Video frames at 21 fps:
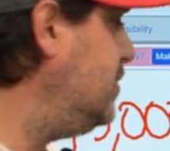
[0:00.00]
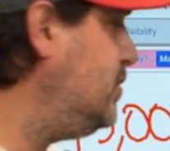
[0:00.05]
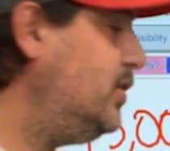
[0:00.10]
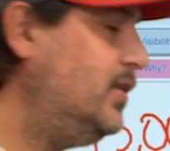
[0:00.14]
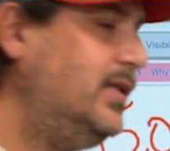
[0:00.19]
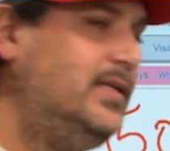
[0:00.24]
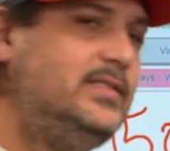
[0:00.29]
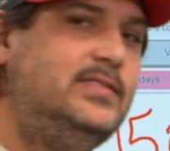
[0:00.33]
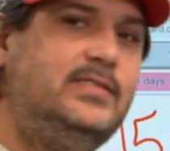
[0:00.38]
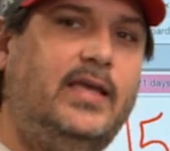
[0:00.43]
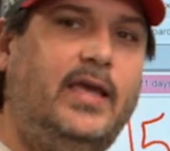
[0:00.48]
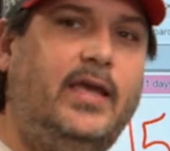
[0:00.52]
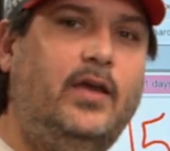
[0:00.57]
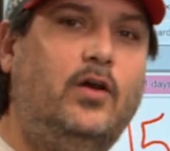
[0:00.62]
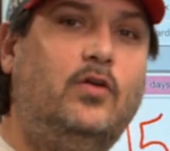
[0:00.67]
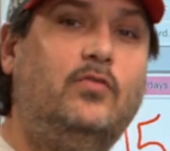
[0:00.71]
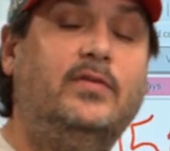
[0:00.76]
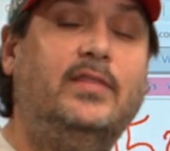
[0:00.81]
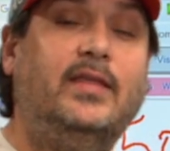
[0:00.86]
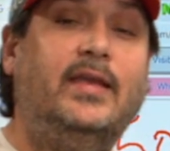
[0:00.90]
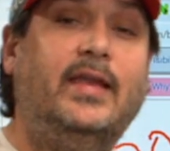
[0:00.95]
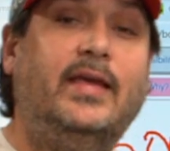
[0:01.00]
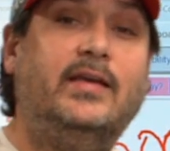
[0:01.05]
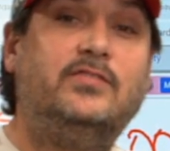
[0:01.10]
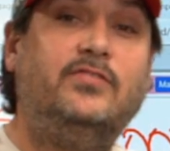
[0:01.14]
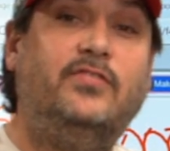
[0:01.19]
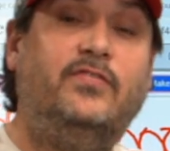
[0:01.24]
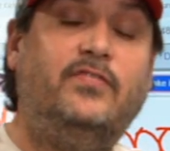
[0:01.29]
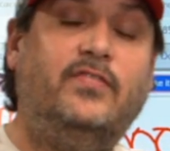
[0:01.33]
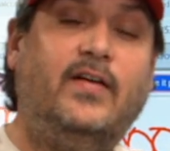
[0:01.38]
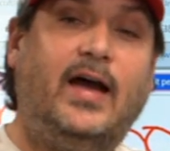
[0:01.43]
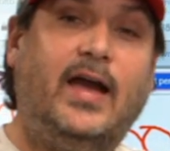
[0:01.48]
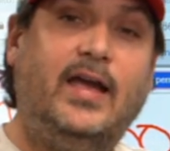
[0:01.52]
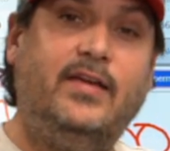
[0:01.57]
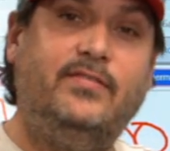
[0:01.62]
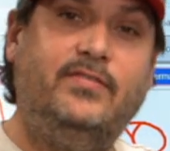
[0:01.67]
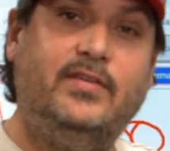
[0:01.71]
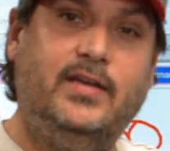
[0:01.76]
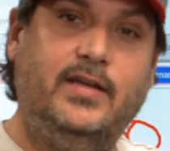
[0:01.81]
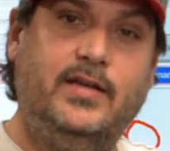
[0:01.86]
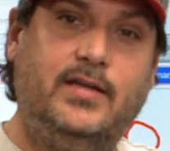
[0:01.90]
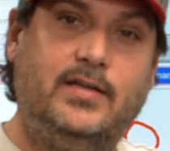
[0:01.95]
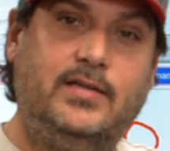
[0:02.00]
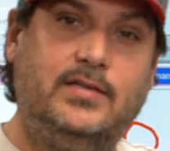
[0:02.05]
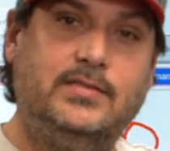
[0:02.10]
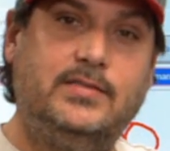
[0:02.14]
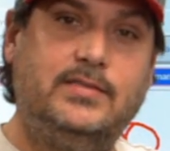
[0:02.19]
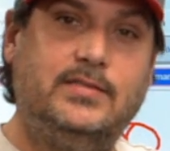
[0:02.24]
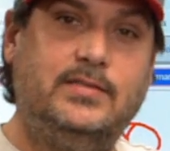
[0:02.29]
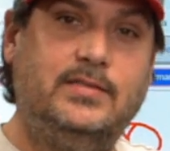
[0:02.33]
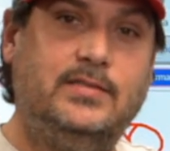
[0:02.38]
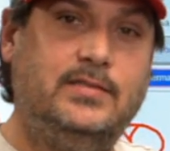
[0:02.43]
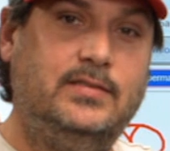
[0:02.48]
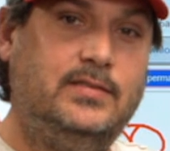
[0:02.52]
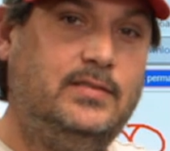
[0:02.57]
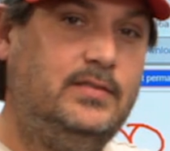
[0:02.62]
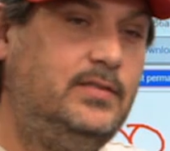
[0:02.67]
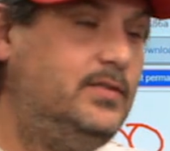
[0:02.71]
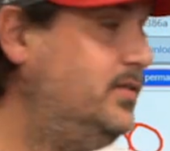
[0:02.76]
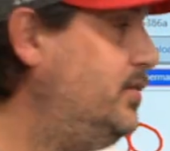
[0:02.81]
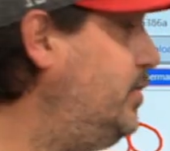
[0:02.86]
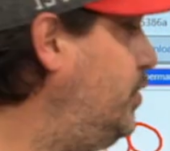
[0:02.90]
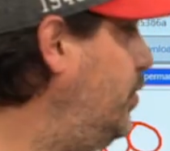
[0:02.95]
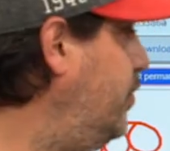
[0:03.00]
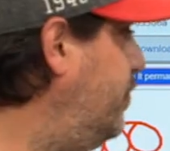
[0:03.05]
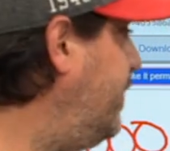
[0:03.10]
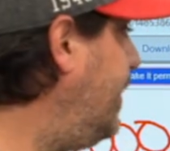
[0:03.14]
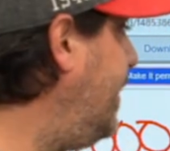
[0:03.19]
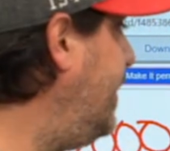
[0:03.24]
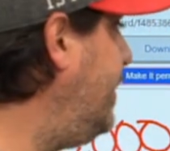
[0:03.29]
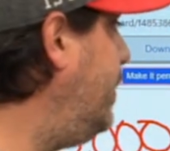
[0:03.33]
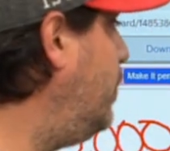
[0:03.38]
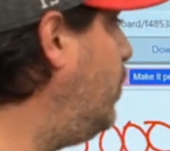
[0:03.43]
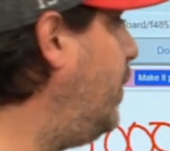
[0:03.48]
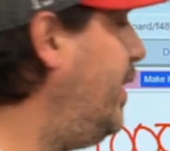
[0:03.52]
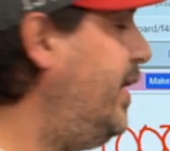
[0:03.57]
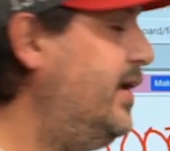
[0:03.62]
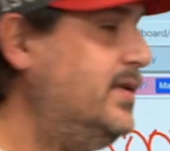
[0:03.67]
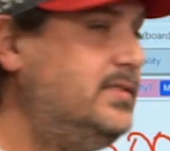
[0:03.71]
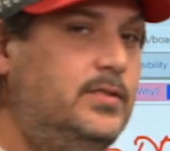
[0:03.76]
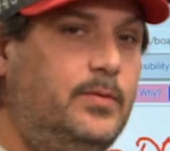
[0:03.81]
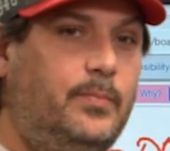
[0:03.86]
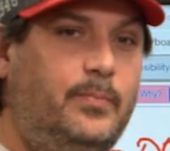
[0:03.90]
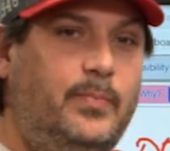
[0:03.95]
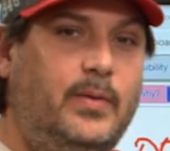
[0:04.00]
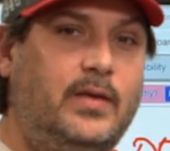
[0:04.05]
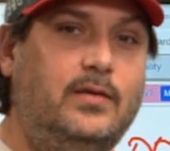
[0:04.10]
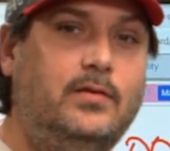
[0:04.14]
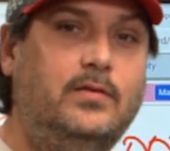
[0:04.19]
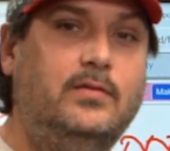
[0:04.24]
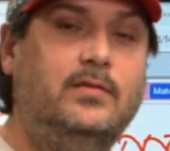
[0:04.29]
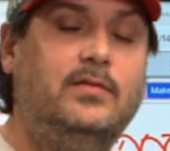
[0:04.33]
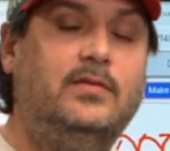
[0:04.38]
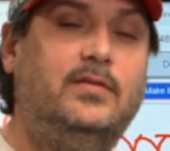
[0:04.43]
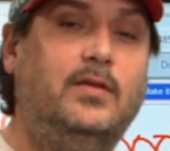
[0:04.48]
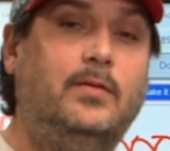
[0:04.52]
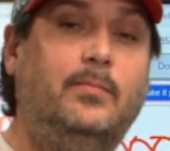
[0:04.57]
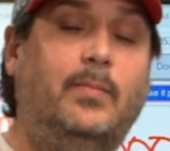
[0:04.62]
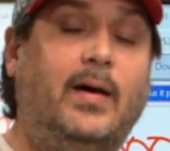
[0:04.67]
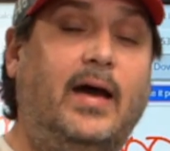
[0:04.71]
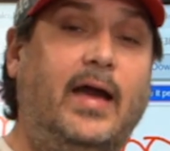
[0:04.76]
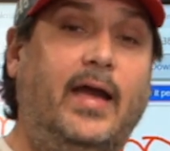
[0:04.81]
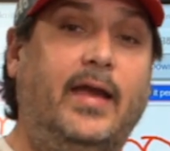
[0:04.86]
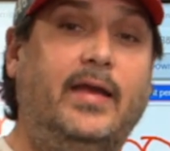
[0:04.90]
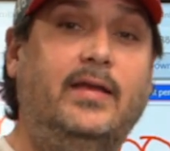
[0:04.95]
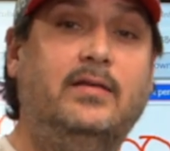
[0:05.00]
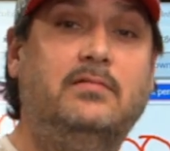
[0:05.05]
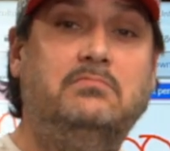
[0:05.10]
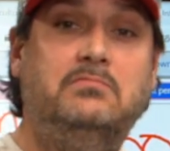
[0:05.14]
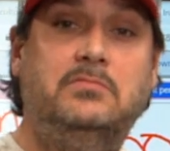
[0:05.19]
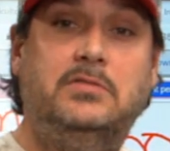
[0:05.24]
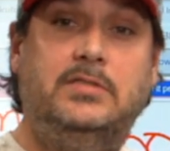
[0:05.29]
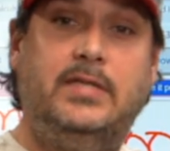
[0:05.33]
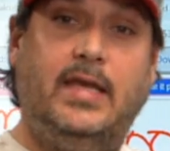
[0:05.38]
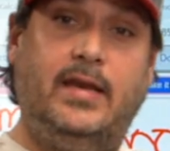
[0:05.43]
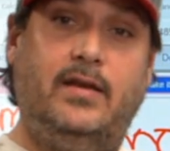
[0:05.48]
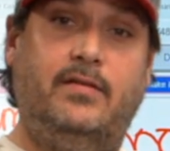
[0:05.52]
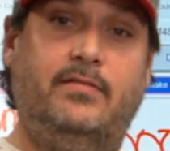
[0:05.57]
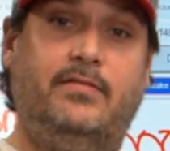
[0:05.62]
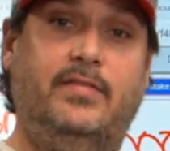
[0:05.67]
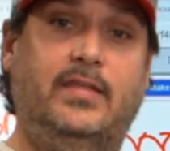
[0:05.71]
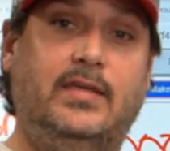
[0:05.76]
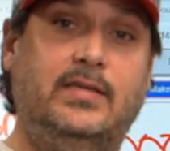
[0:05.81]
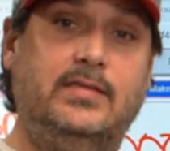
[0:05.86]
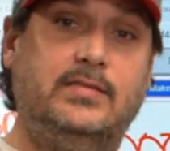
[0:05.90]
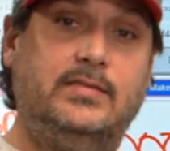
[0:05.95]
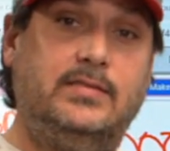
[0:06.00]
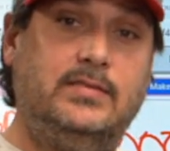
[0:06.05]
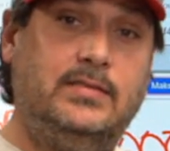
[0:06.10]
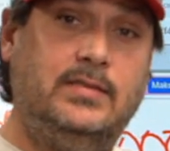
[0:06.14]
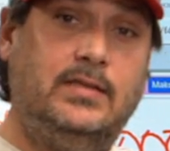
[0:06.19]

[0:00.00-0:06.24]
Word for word: So let's say over the next 5 years you find a way to build to buy 10 of these,